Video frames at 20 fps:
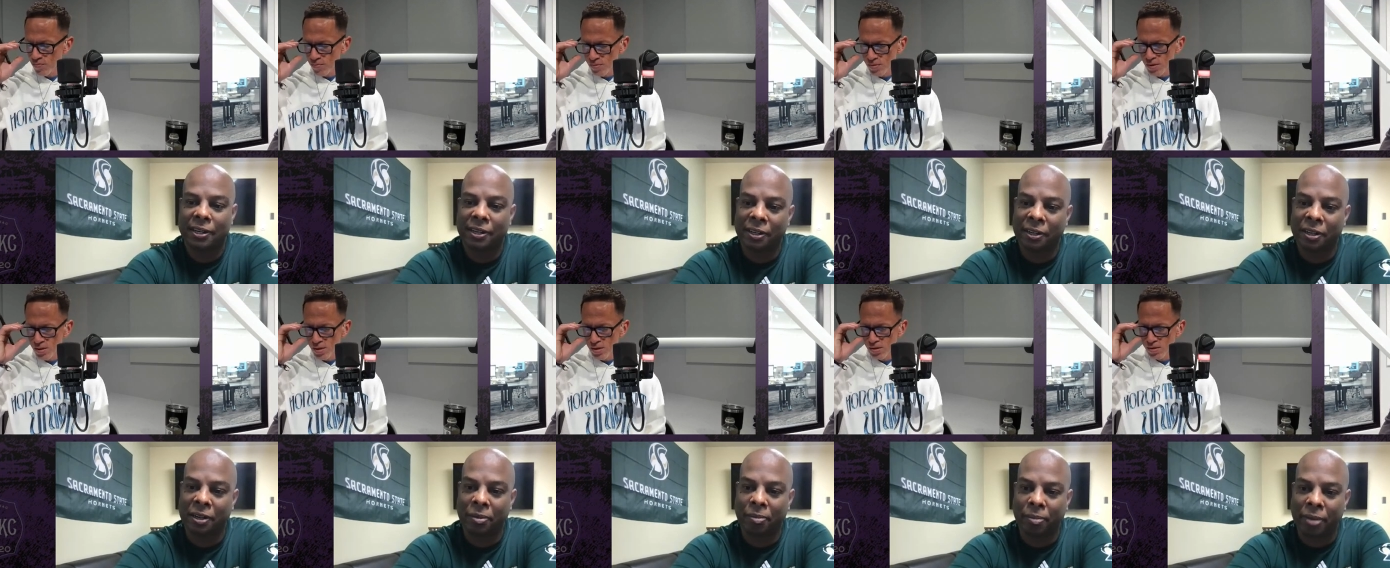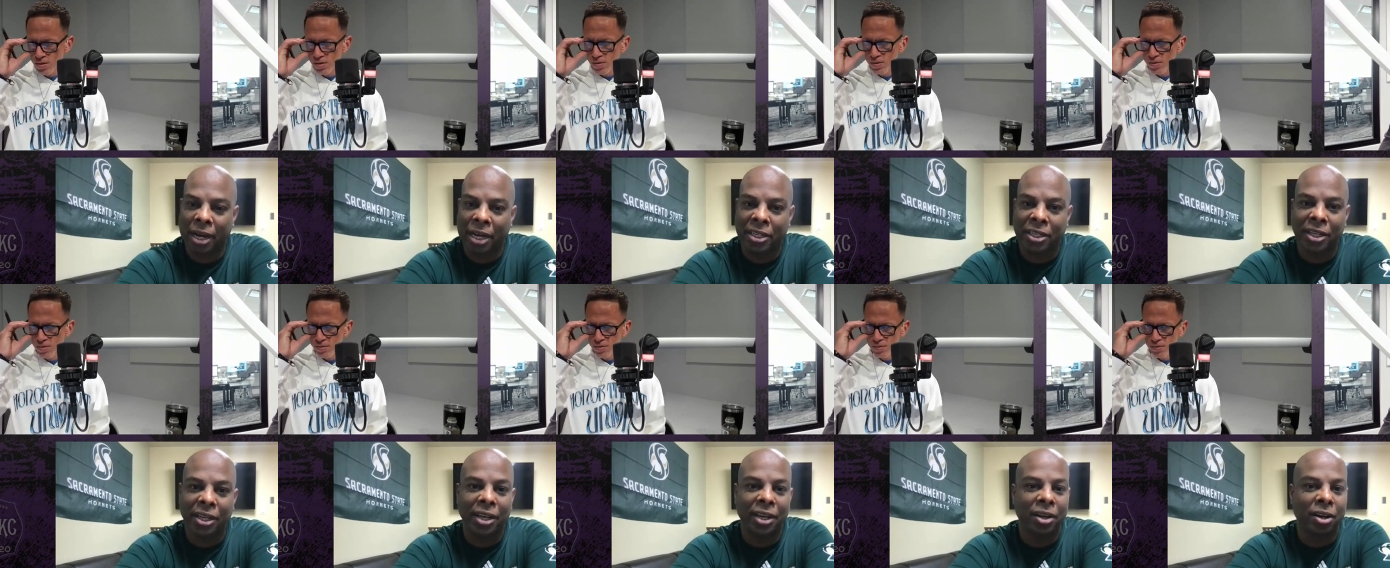Speaker 1: Um, I
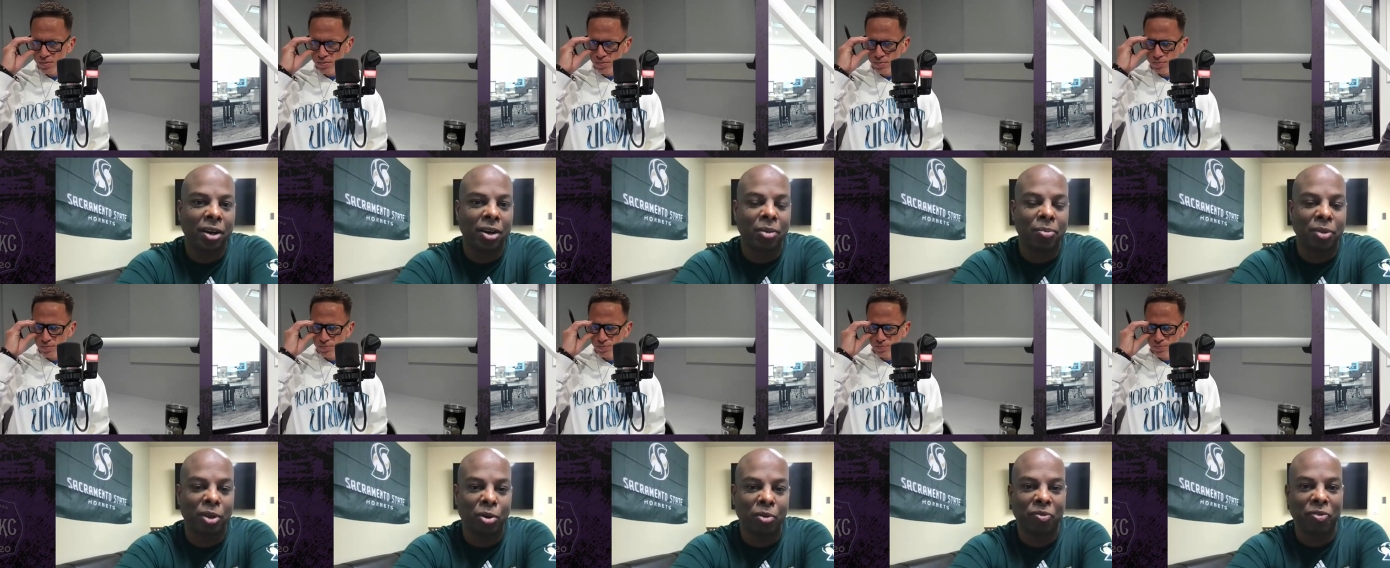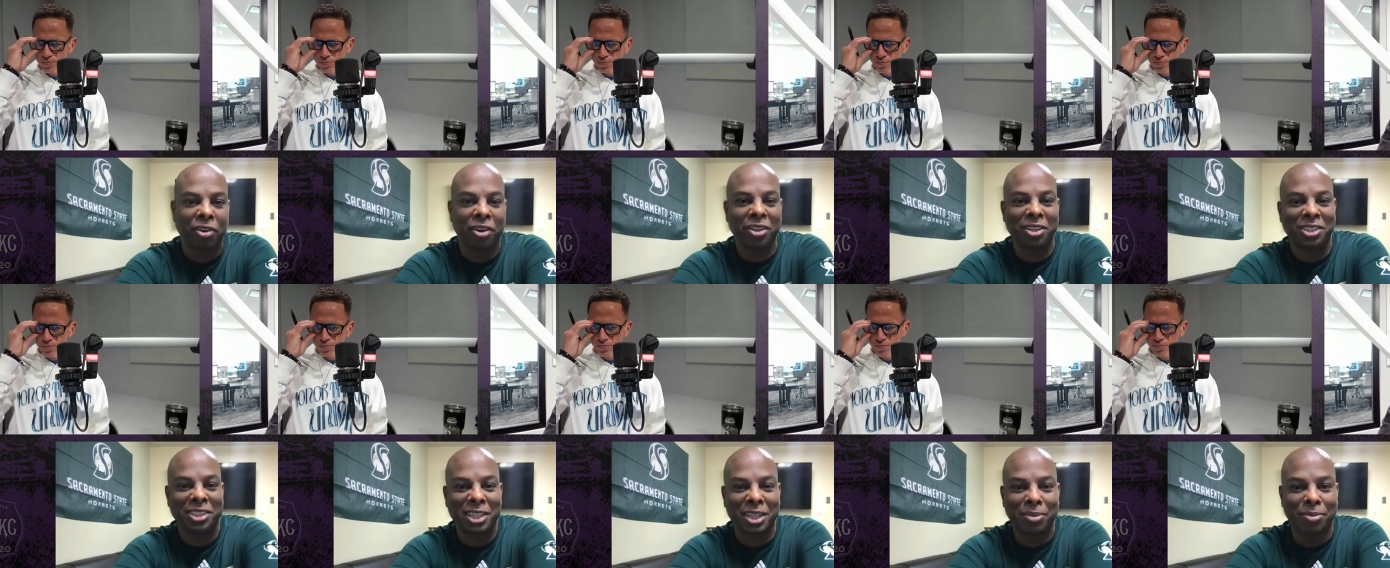did get on him though in front
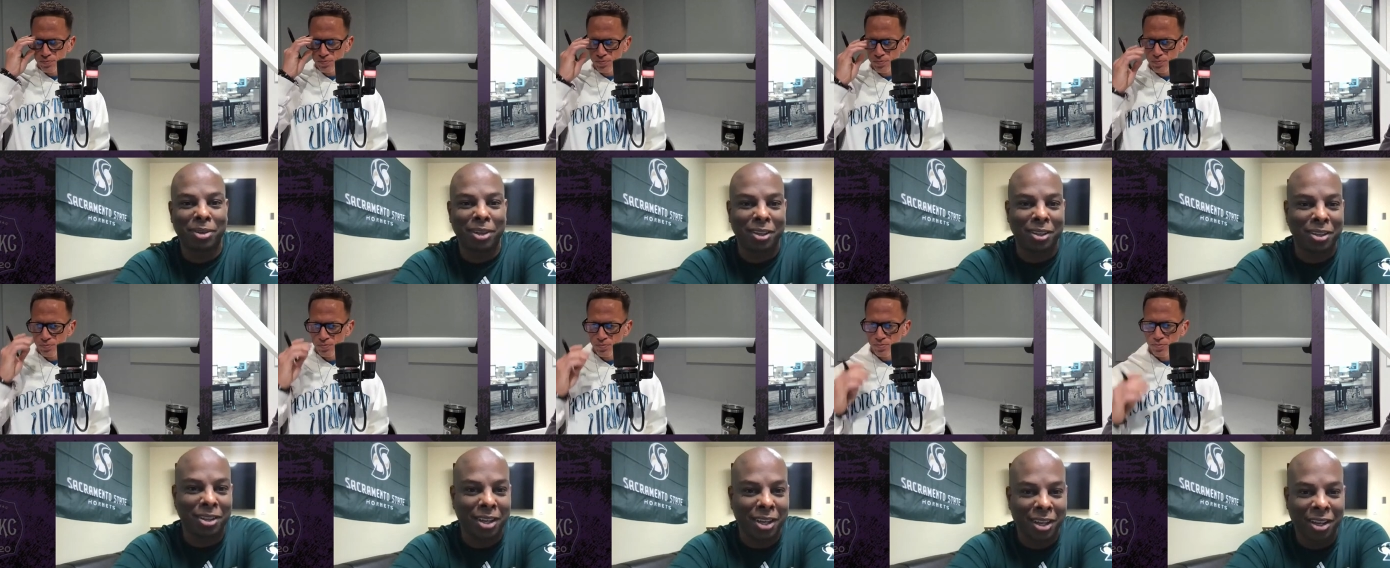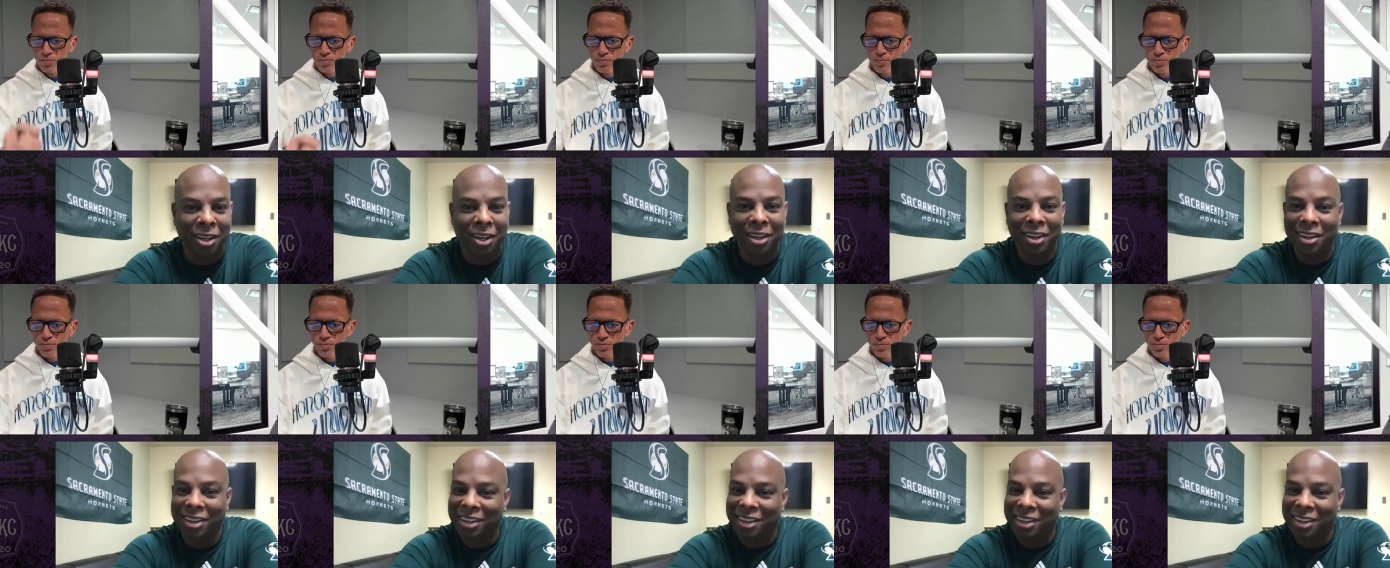of the team the other day.